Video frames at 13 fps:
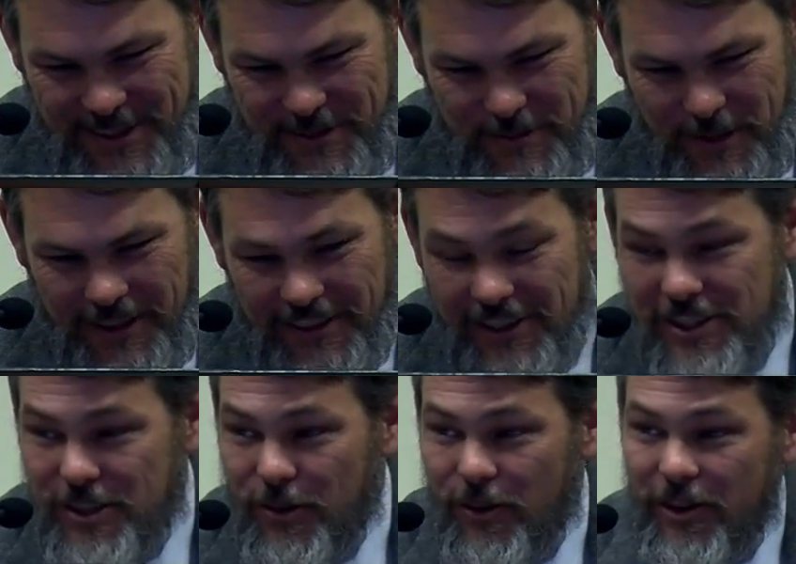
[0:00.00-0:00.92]
But the
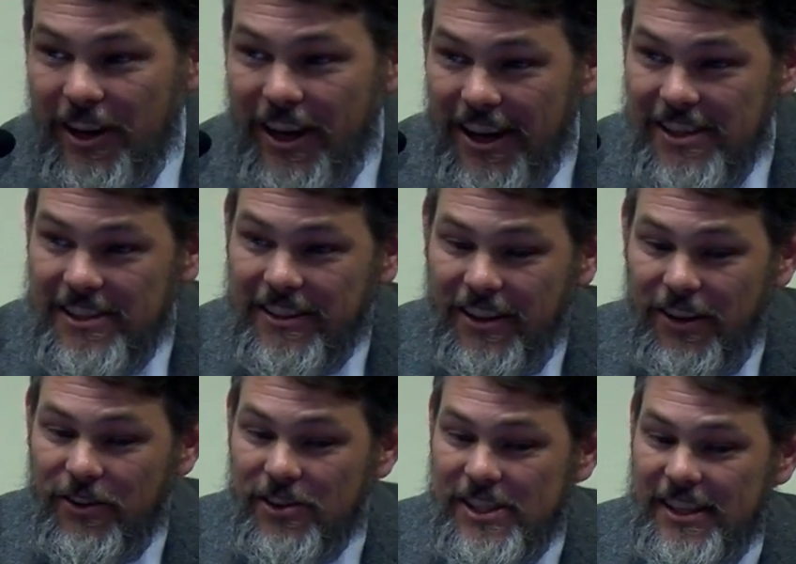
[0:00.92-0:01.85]
story has
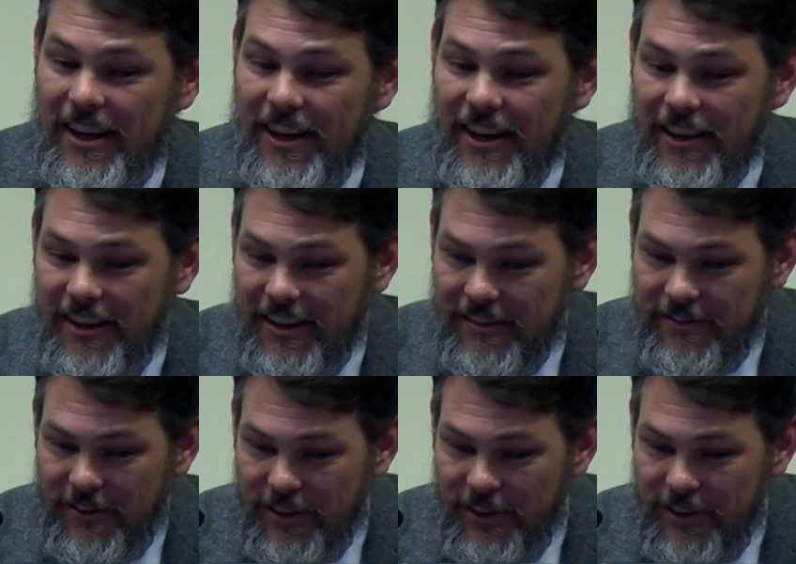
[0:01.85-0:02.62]
another side, for